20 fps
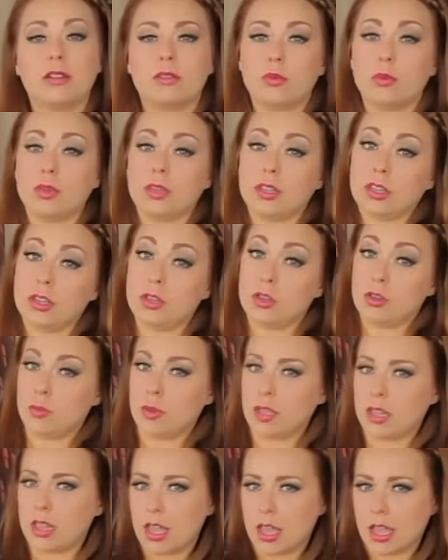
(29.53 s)
Will you
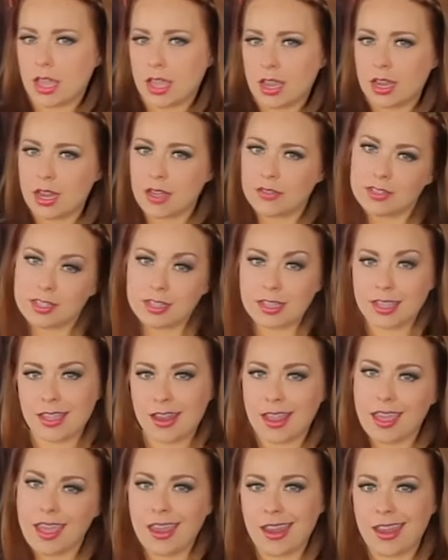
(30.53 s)
be lucky enough to
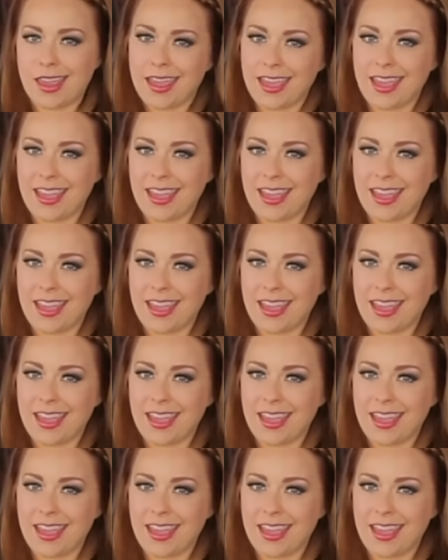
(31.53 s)
get in?